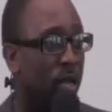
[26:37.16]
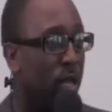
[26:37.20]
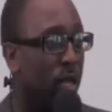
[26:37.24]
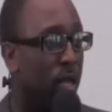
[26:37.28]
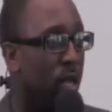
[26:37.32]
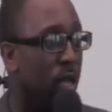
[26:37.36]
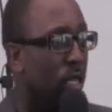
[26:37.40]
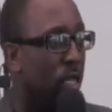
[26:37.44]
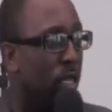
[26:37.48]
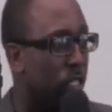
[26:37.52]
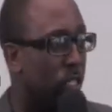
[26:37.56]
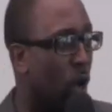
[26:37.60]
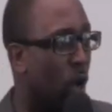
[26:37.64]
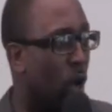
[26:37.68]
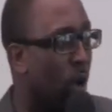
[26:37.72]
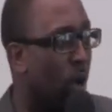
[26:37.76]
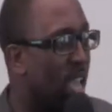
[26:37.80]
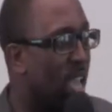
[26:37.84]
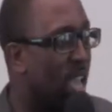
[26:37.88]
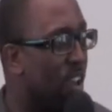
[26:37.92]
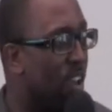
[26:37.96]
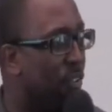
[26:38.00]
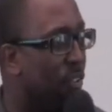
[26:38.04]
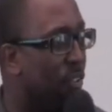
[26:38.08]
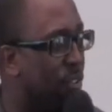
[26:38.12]
So
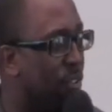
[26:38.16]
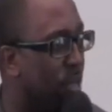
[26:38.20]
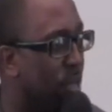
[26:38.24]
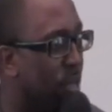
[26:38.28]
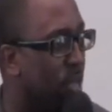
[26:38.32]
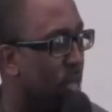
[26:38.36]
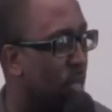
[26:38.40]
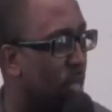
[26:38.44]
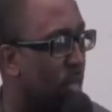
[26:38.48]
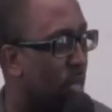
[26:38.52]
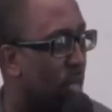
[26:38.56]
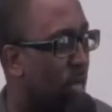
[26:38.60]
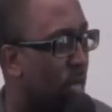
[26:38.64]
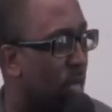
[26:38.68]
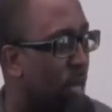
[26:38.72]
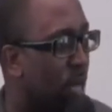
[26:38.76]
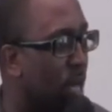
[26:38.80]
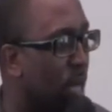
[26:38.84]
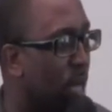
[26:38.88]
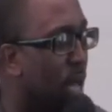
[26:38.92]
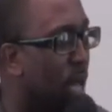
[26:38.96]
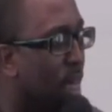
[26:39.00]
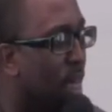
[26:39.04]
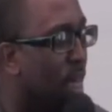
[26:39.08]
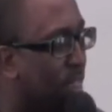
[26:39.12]
if
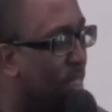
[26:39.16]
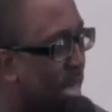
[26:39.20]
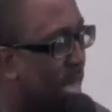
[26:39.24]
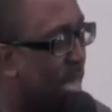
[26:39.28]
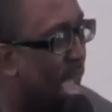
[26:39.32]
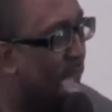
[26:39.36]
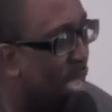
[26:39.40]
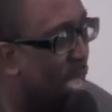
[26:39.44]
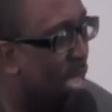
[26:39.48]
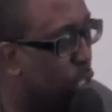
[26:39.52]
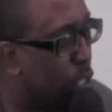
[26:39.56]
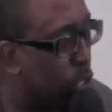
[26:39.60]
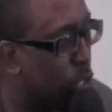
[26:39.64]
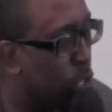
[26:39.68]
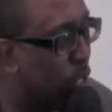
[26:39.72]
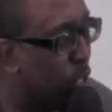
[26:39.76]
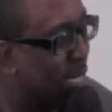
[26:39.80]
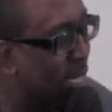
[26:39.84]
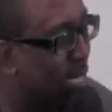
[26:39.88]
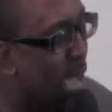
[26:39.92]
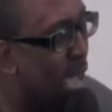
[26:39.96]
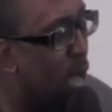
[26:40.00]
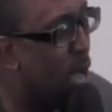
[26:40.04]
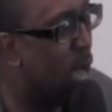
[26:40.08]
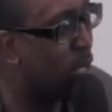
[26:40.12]
the angel
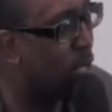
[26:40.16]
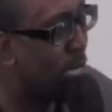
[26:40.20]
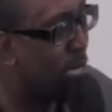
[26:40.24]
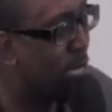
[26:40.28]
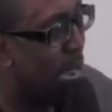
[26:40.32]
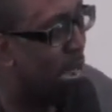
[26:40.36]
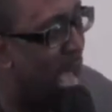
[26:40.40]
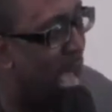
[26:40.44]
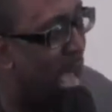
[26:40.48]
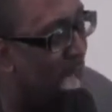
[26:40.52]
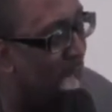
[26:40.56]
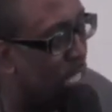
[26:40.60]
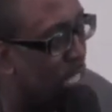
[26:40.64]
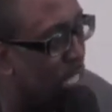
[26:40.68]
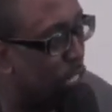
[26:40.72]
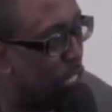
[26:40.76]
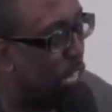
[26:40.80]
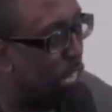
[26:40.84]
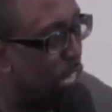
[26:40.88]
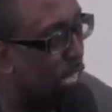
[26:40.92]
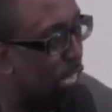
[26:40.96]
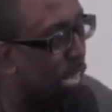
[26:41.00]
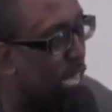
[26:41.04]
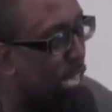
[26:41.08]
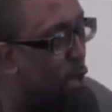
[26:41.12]
tells Elijah to
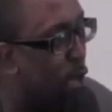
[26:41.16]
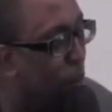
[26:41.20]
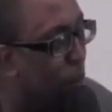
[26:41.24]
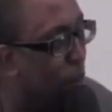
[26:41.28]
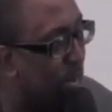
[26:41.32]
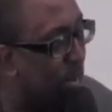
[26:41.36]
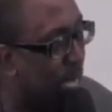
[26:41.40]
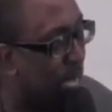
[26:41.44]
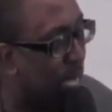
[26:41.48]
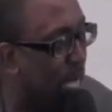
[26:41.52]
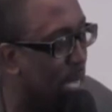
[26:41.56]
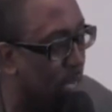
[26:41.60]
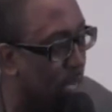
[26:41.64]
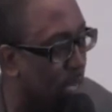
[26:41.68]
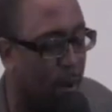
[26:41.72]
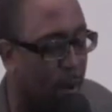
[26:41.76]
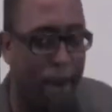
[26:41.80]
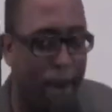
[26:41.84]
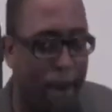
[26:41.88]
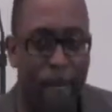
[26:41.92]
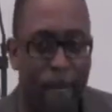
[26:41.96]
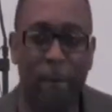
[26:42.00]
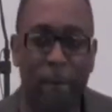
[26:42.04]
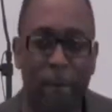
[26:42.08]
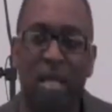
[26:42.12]
get up and eat,
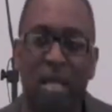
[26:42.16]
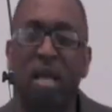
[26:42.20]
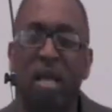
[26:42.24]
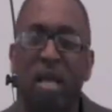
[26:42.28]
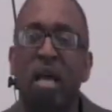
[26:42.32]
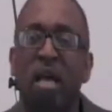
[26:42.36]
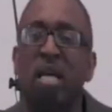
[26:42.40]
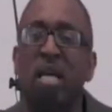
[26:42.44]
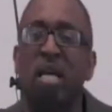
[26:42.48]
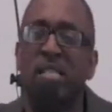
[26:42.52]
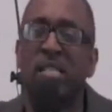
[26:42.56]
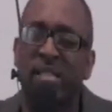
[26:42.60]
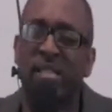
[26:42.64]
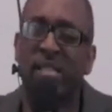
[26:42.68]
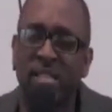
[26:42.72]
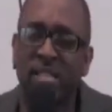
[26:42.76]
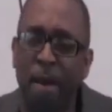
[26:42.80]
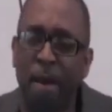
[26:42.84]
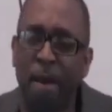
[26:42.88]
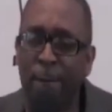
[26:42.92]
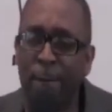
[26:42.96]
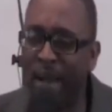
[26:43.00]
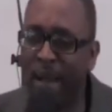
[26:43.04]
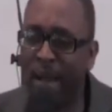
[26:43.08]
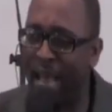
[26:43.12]

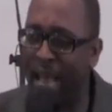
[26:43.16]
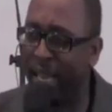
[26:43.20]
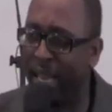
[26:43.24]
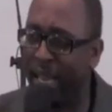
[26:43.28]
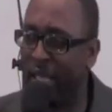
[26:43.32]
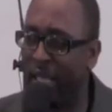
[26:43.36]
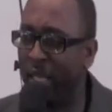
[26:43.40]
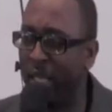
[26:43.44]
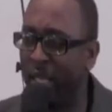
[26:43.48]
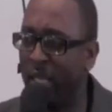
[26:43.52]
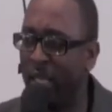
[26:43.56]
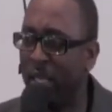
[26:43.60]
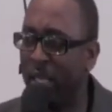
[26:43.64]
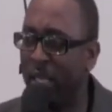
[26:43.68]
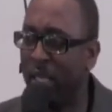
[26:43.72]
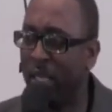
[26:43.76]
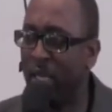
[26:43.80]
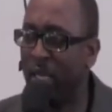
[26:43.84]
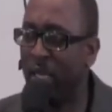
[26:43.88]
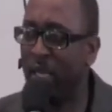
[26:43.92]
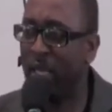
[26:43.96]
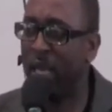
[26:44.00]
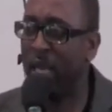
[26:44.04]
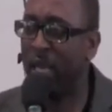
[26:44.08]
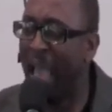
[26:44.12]
somebody
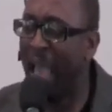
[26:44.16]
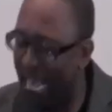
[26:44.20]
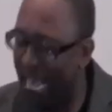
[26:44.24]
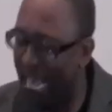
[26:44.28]
has